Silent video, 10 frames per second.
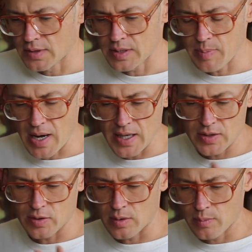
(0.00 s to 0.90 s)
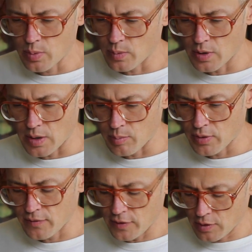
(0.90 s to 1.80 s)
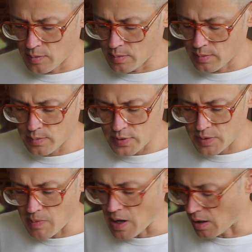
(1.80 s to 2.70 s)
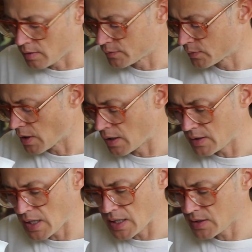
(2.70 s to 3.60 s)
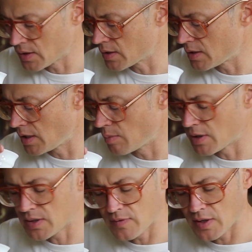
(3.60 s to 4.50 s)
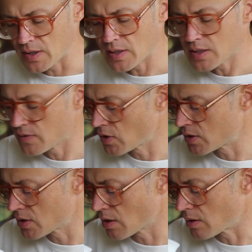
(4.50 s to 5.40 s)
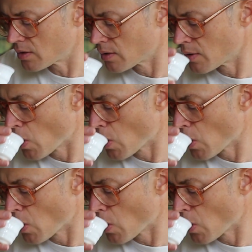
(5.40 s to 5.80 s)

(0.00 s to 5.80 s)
spice or perfume smell and taste to the tea, but it's very subtle.